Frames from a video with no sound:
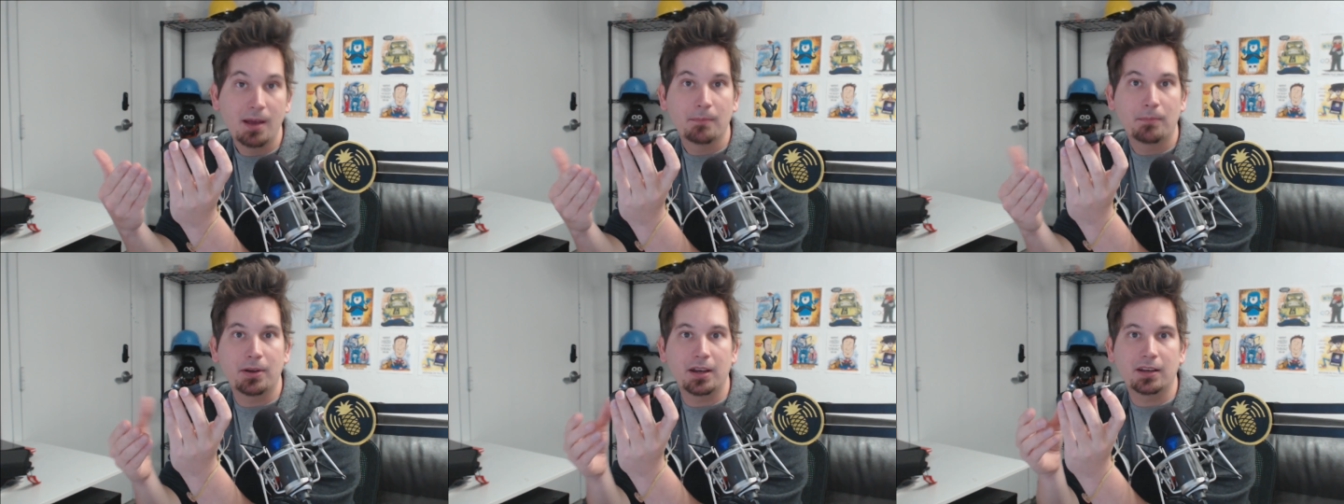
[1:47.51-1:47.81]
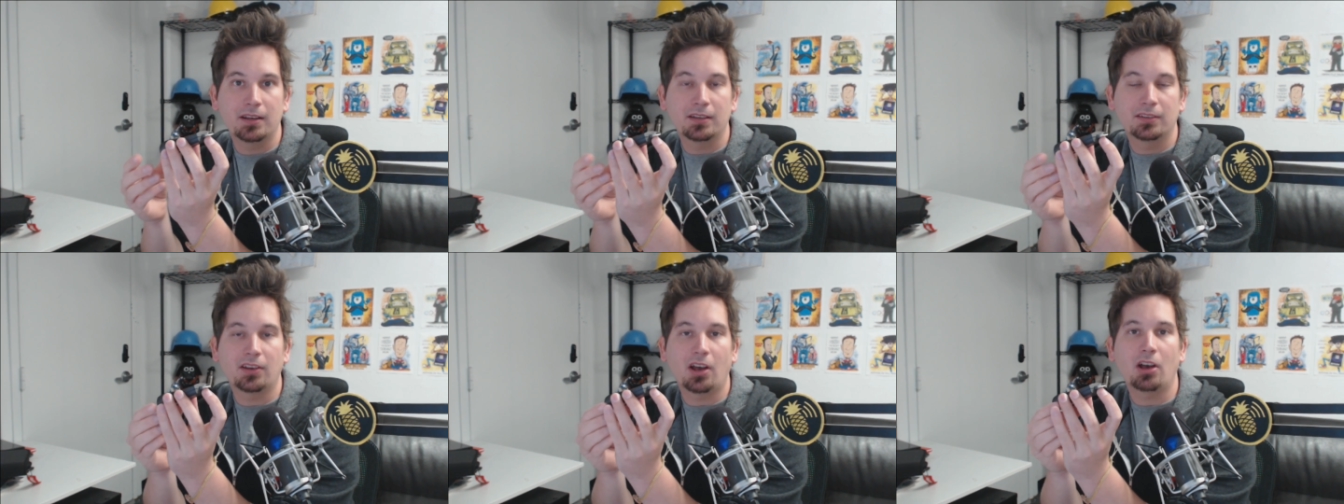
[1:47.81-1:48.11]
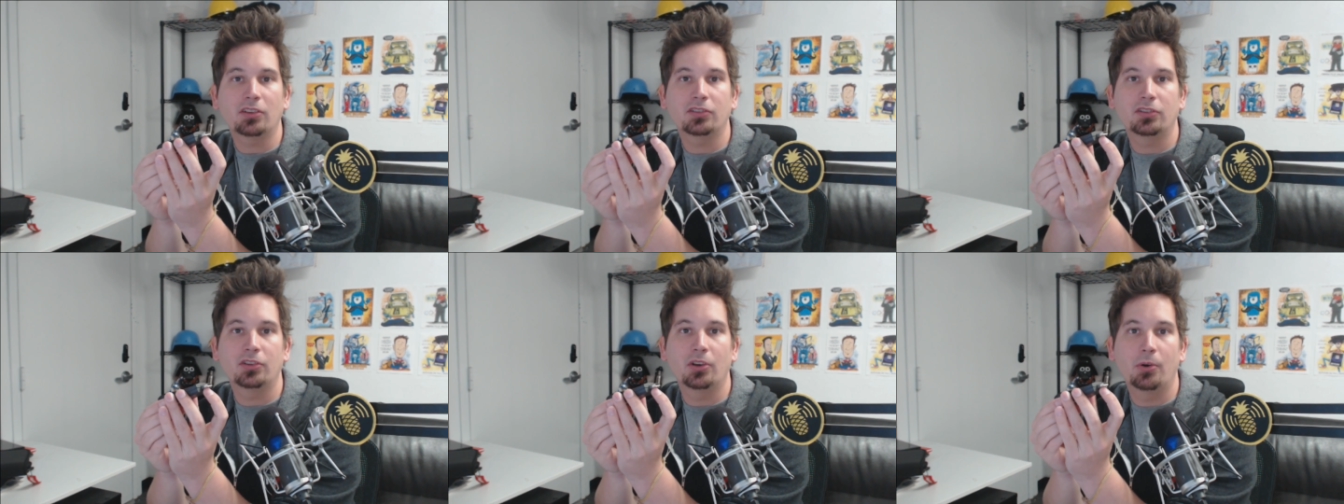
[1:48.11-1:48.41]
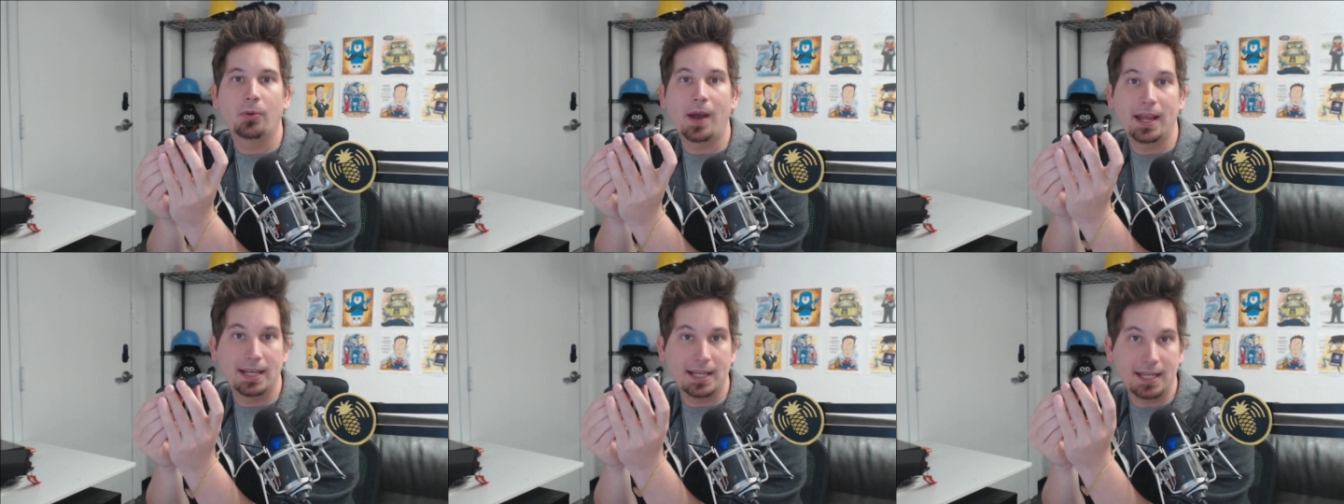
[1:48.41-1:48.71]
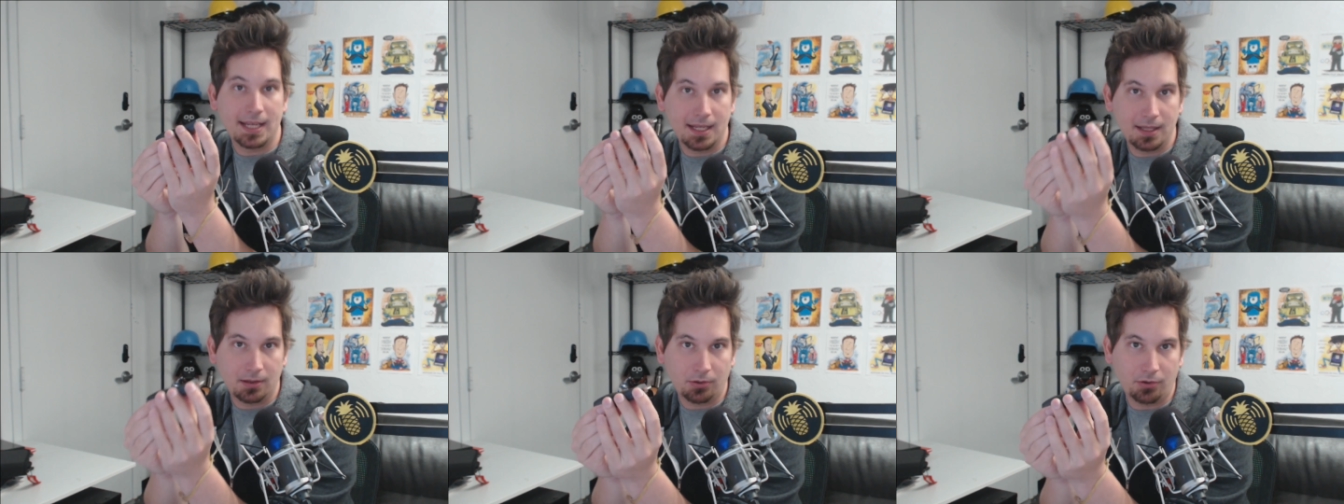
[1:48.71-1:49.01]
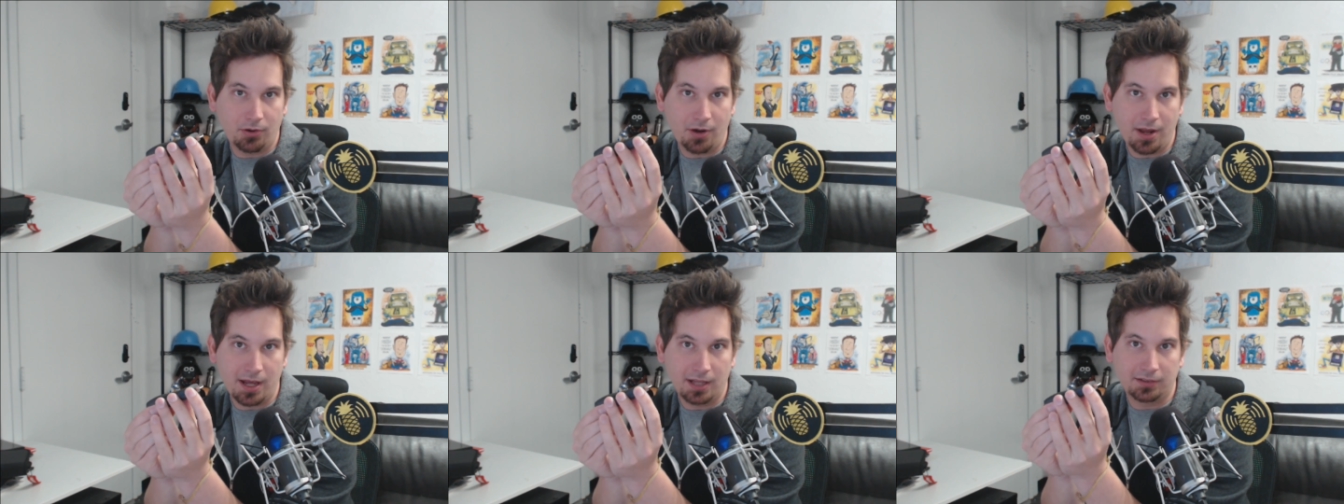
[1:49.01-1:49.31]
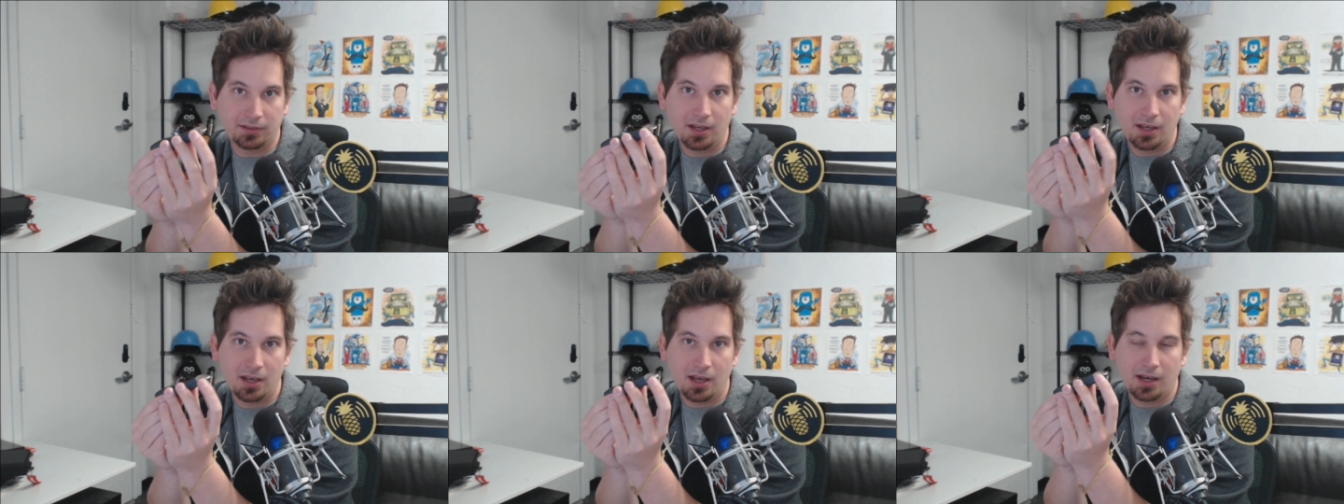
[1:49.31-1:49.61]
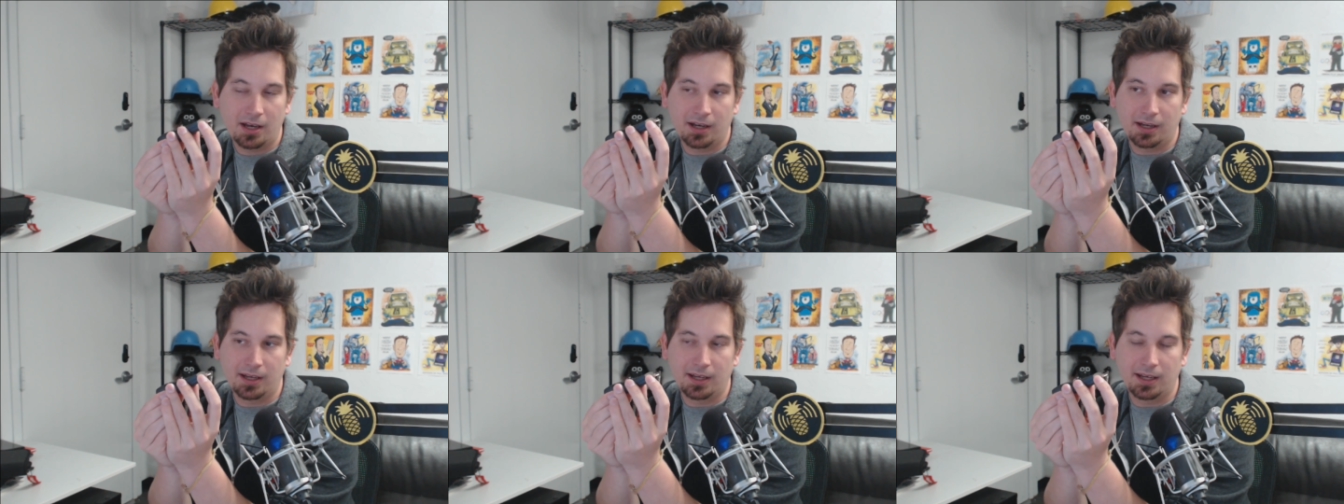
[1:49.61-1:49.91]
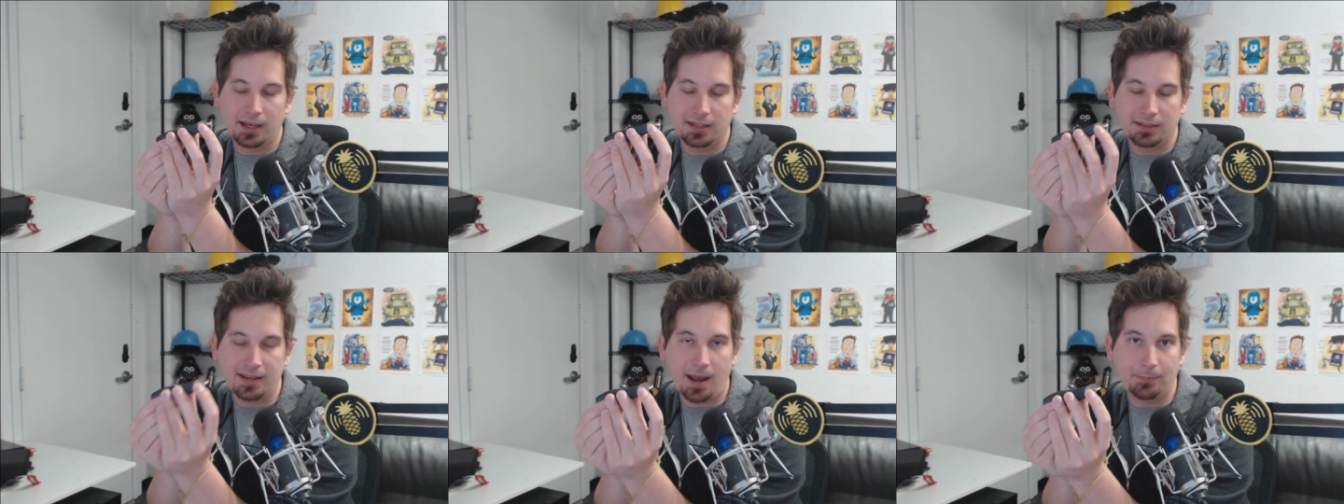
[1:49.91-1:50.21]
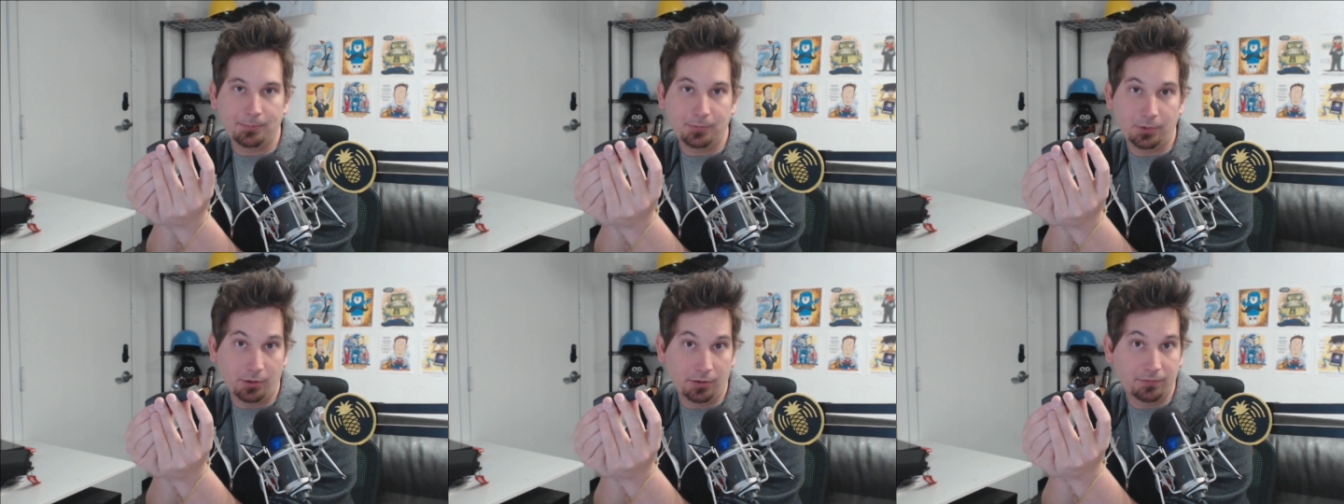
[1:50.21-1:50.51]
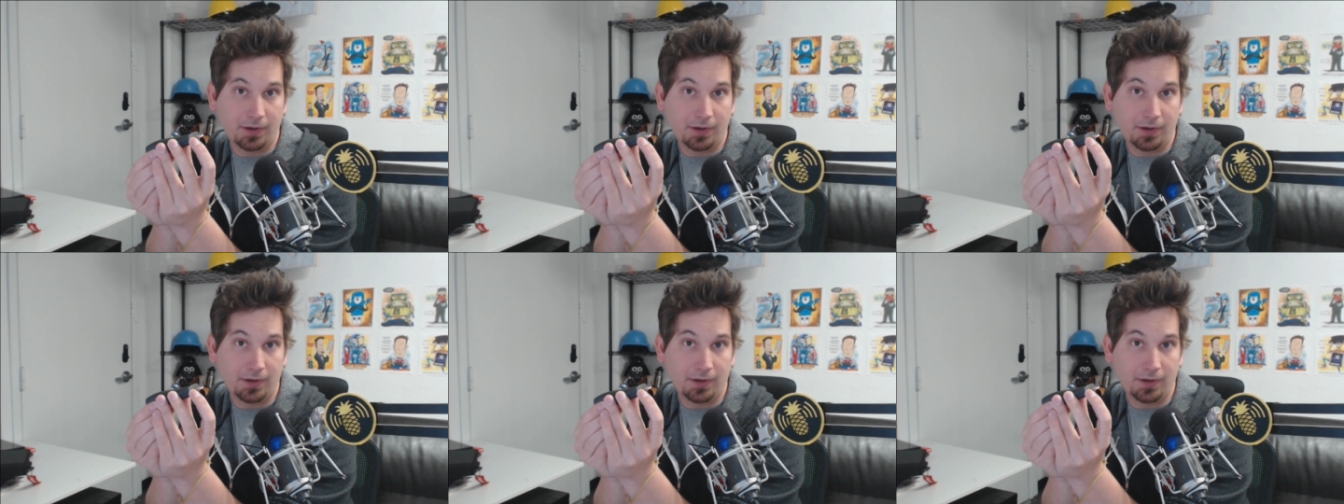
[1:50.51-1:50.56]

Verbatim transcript: but it is also an Ethernet uh, adapter.